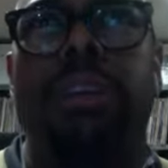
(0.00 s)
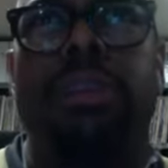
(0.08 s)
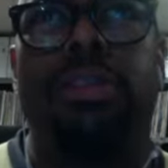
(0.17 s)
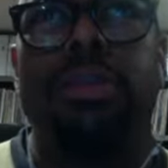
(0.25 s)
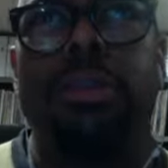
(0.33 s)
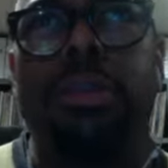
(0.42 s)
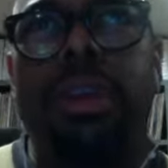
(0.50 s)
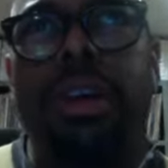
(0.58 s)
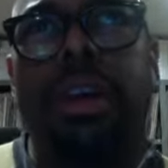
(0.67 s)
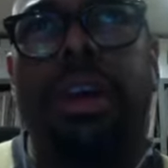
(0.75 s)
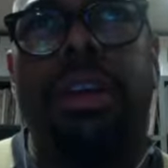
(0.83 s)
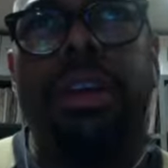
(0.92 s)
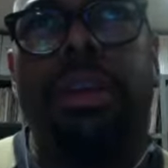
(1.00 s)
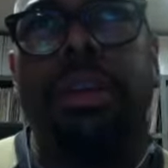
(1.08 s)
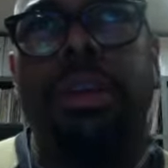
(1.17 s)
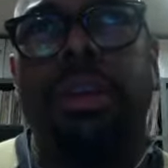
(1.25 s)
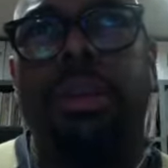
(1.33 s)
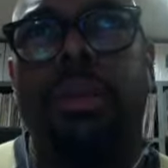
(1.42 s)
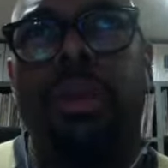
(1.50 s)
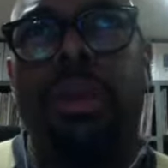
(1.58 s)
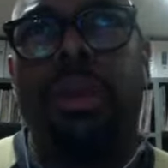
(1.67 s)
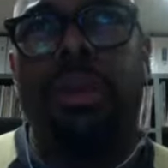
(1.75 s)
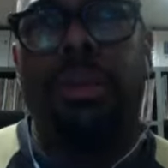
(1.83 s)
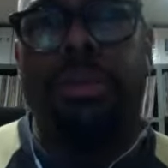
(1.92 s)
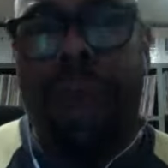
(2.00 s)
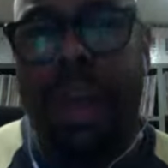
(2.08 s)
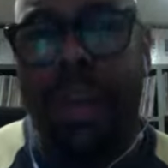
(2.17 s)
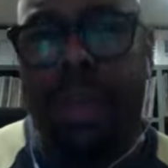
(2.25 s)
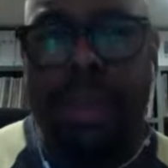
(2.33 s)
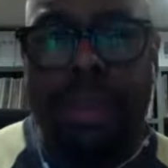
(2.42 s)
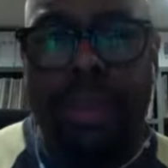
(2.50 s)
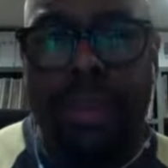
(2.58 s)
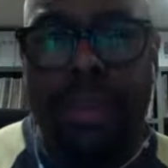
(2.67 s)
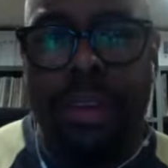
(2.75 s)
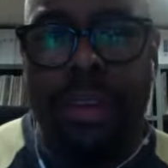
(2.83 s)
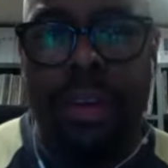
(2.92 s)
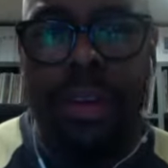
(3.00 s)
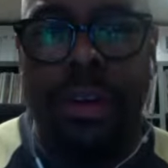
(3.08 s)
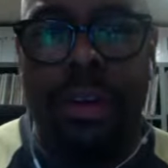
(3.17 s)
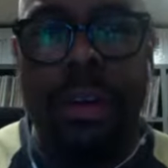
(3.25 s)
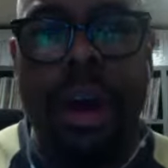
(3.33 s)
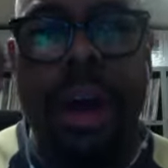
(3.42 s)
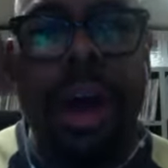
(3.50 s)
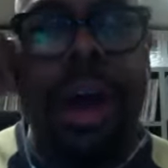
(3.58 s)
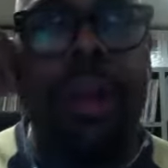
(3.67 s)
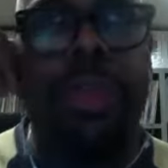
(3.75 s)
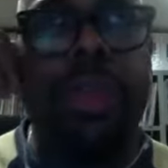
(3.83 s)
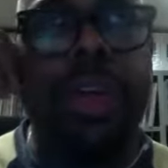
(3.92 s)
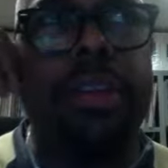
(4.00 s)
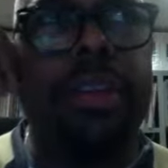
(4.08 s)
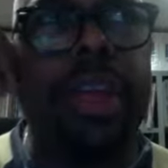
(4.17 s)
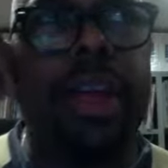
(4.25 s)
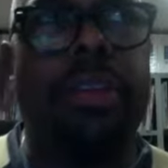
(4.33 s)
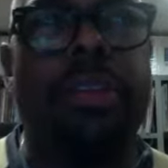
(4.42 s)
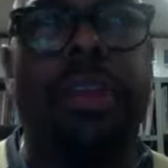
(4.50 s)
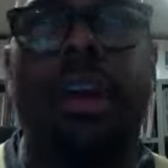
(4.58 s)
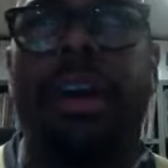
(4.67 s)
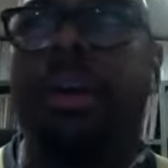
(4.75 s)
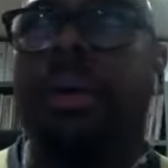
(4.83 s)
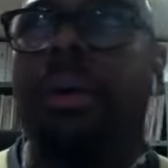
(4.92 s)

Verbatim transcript: tuned in with your faith. You know, I think that uh,